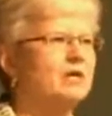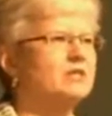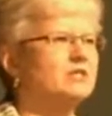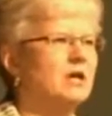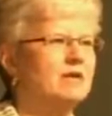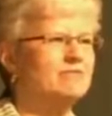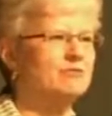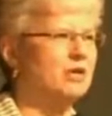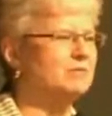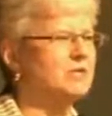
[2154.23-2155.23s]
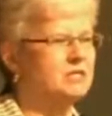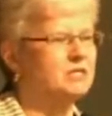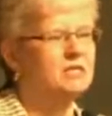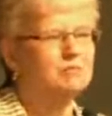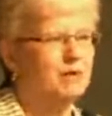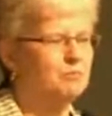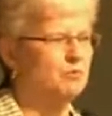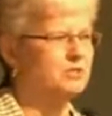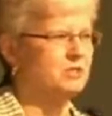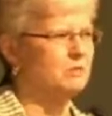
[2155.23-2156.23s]
The time frame doesn't keep up
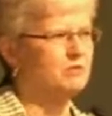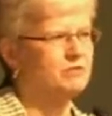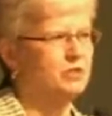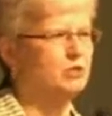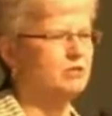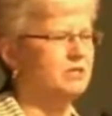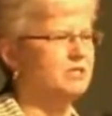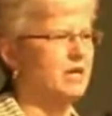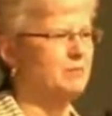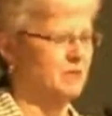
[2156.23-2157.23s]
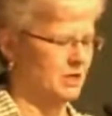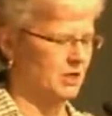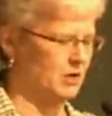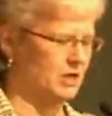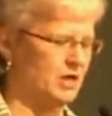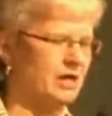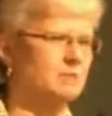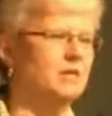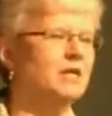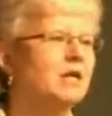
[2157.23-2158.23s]
with some of the new things happening in our
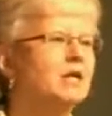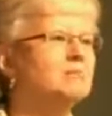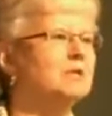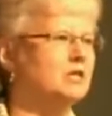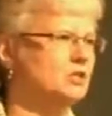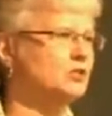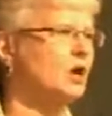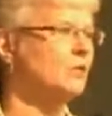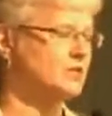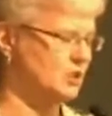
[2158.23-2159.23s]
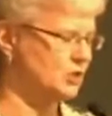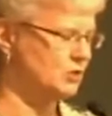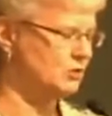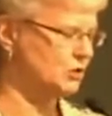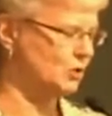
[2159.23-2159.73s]
economy because it's always a year or so